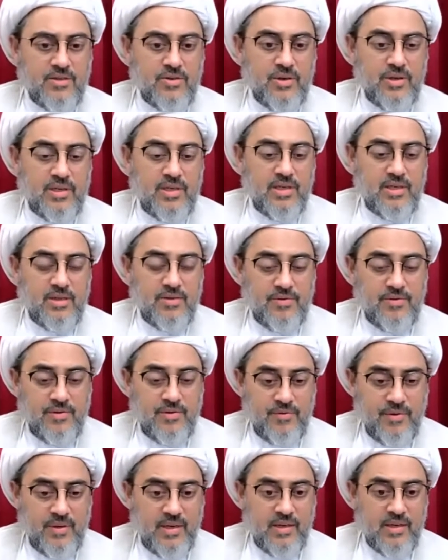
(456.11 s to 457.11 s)
So
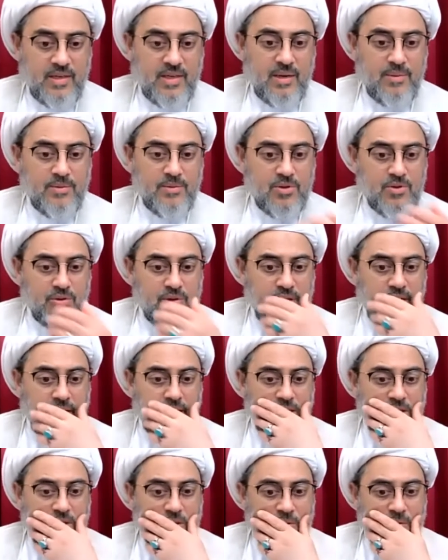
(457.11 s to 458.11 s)
when it comes to
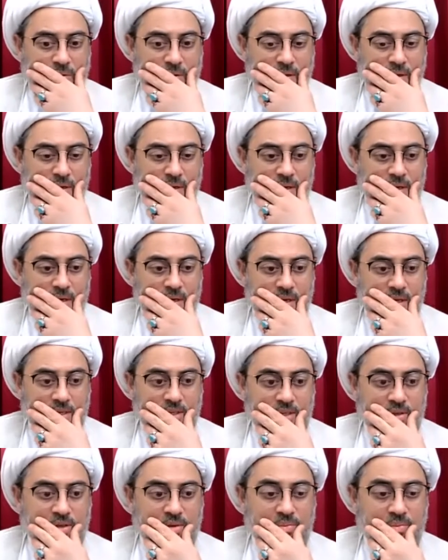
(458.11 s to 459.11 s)
take you, it
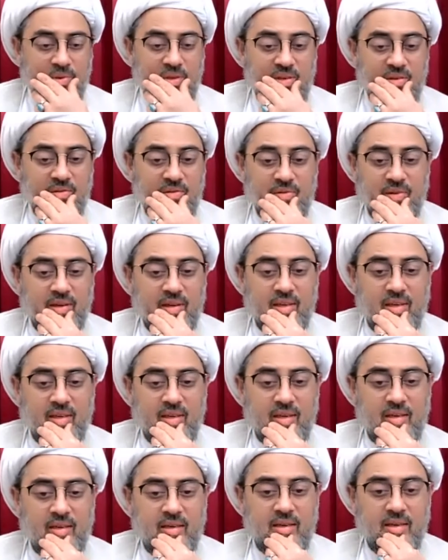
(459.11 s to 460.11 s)
shouldn't be
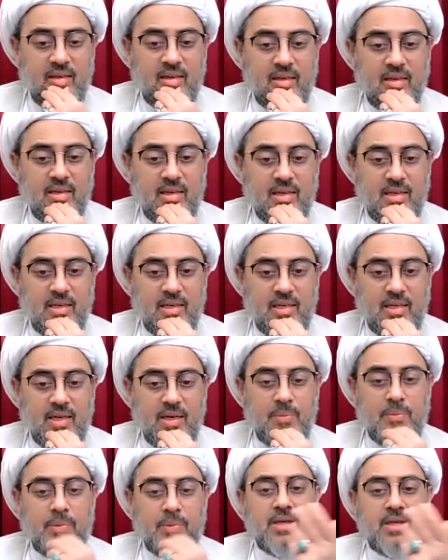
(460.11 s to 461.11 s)
very
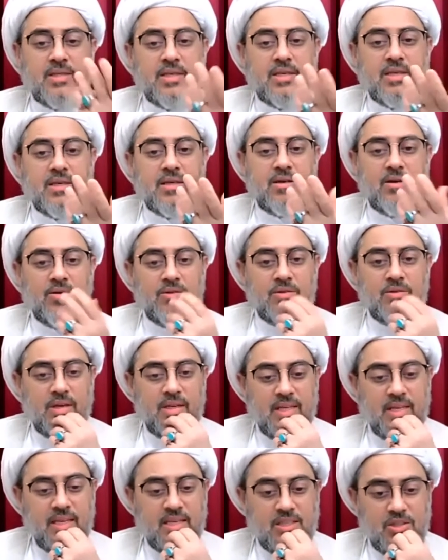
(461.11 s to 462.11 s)
amazing or
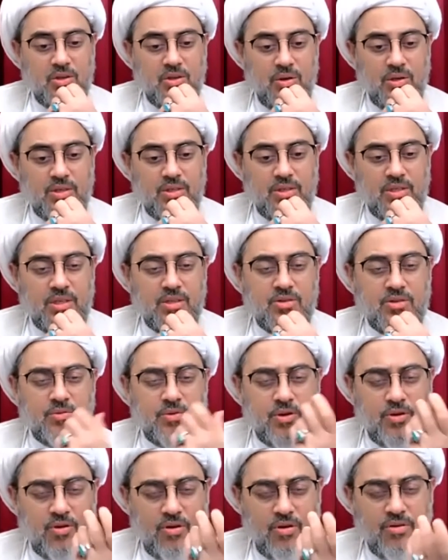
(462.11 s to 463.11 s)
any astonishing. So
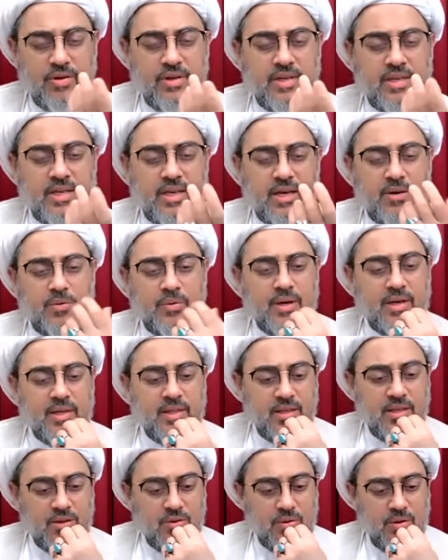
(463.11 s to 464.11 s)
you're already aware
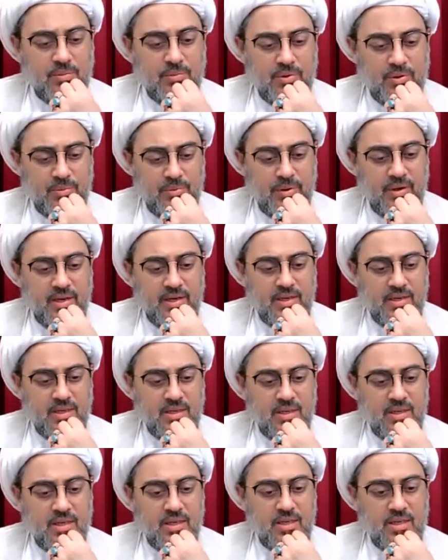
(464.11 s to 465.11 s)
that you are prepared
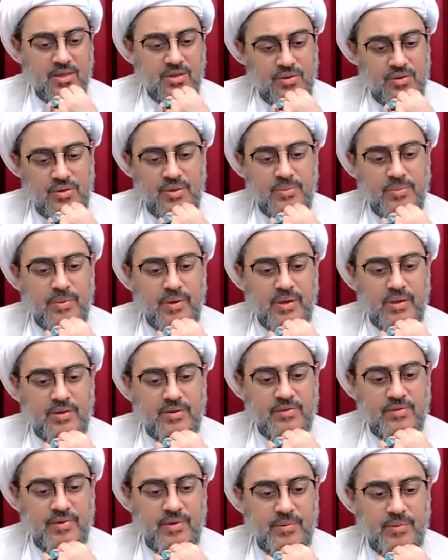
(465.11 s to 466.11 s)
to depart
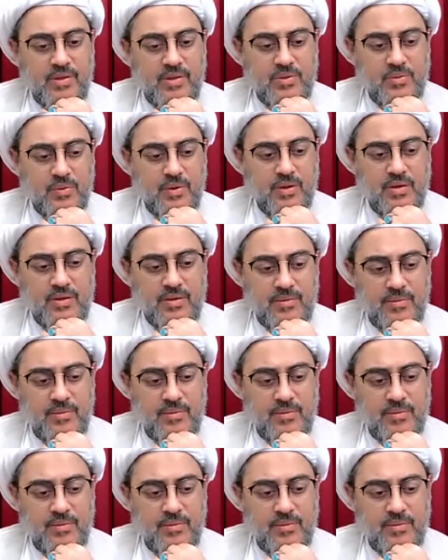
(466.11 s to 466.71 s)
from this world.